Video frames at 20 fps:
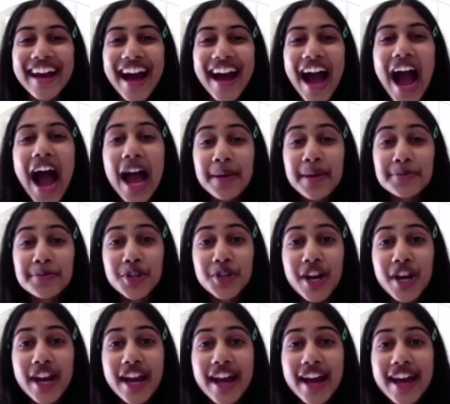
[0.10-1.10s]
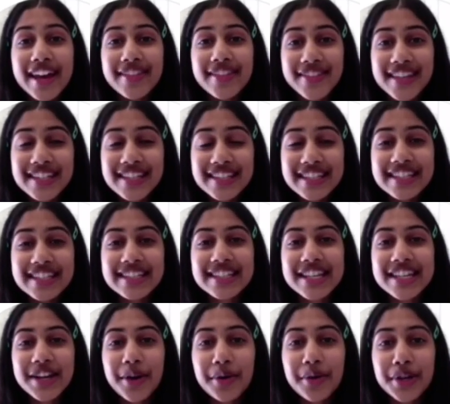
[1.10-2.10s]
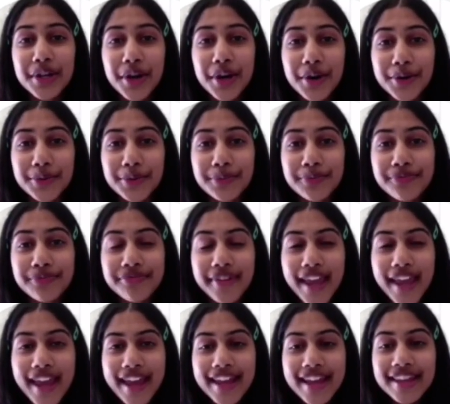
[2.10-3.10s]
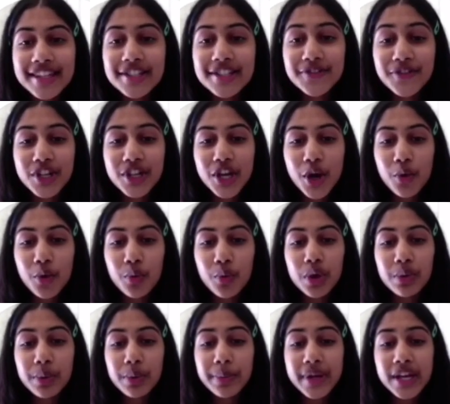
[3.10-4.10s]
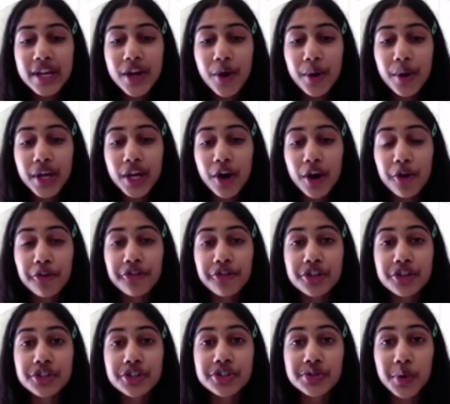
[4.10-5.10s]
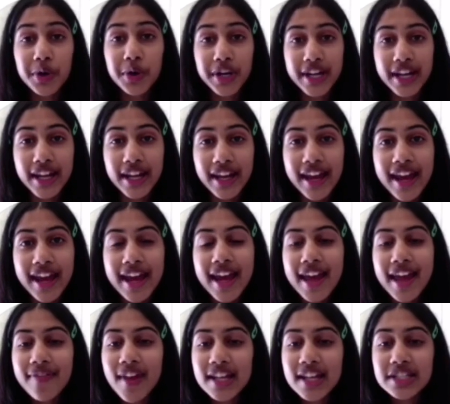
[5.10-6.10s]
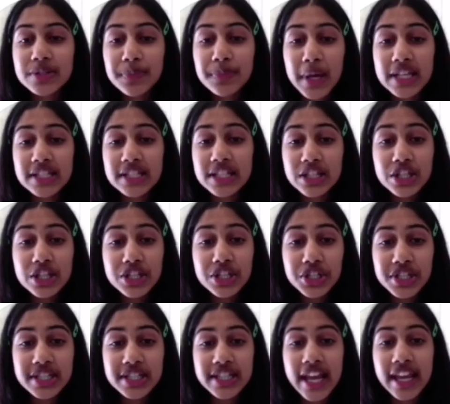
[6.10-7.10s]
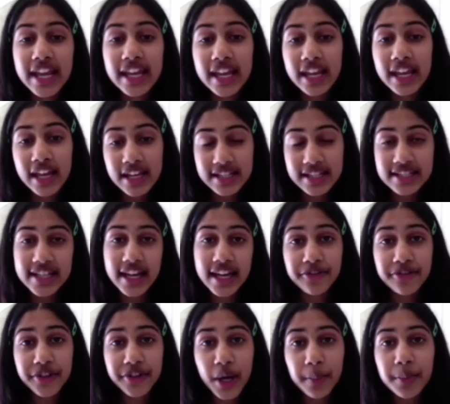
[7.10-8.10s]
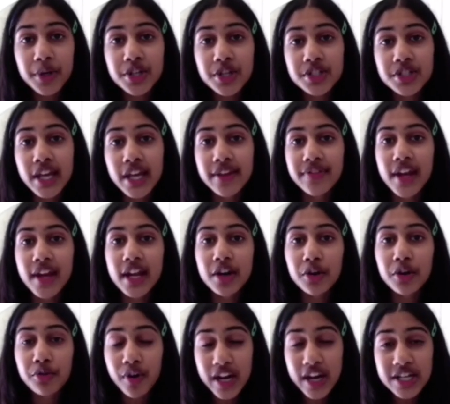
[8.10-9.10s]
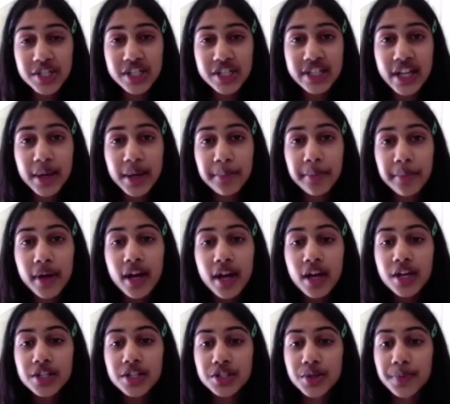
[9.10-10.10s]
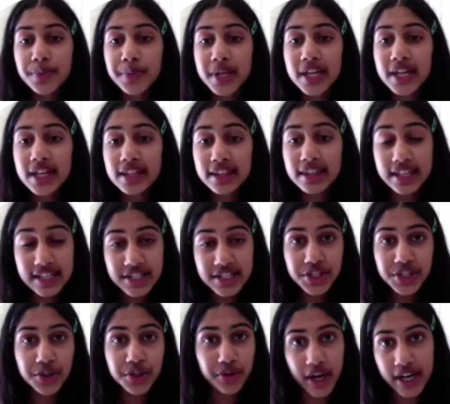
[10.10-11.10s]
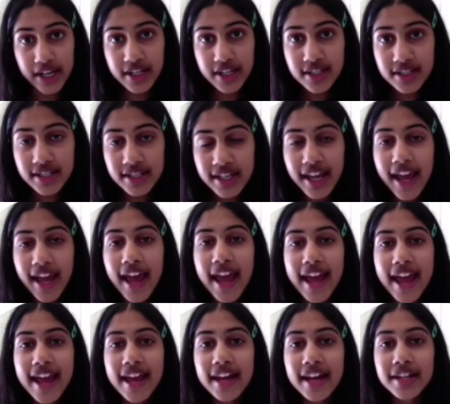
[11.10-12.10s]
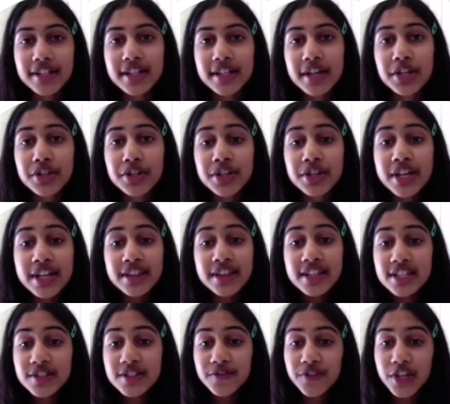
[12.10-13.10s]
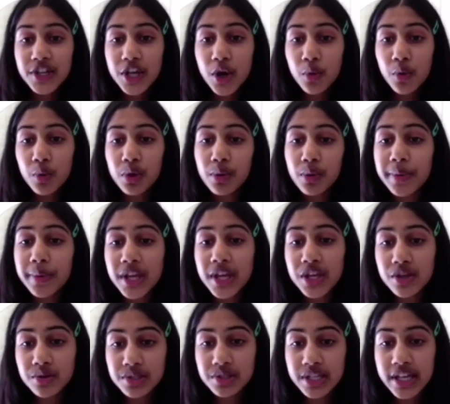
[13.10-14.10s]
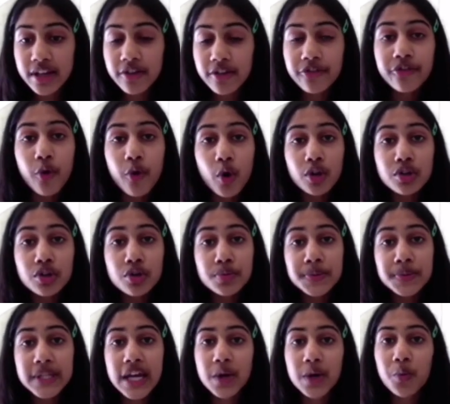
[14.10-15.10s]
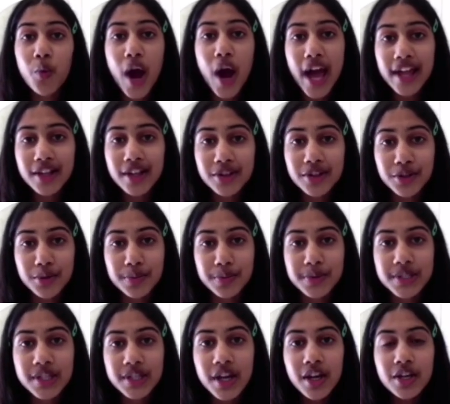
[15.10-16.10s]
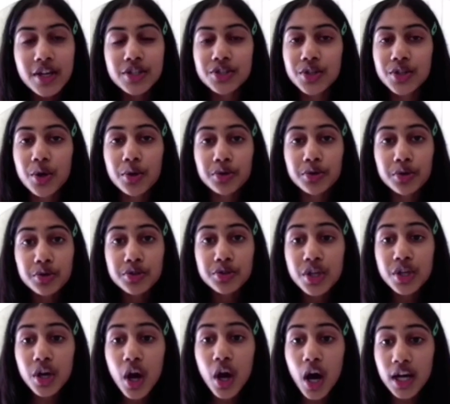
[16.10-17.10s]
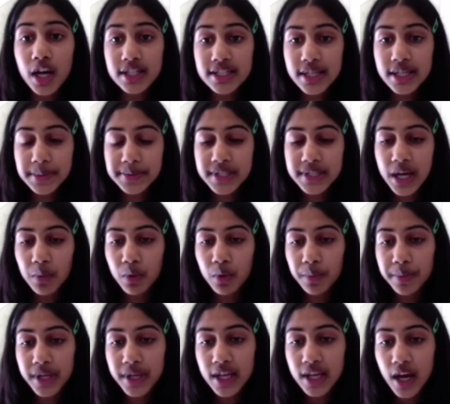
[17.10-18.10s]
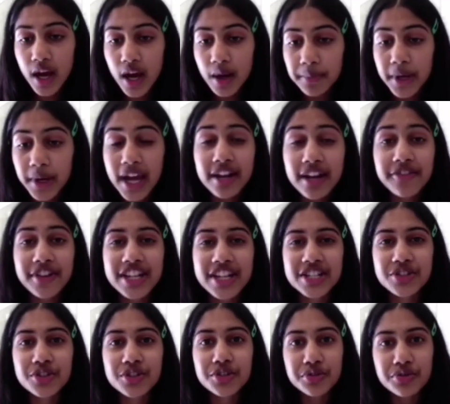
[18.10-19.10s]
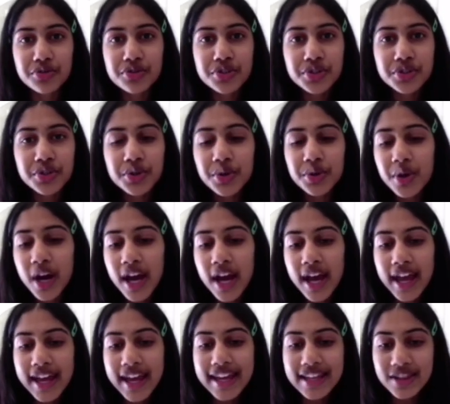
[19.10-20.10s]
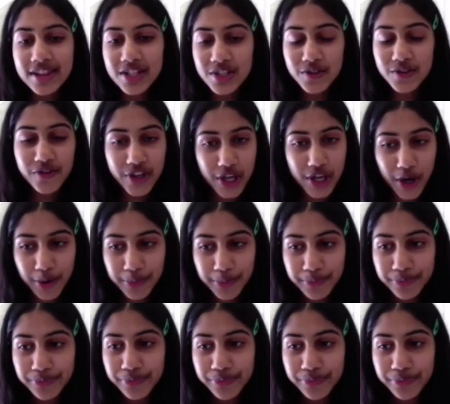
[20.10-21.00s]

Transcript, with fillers: I'm Treya and this is Decoding Code. In this video, we will be going over sorting, and that's basically just taking a set of numbers and then arranging them to be least to greatest. And in this video, we will be using for loops and while loops. So those are the concepts that will be um, kind of introduced to in this video.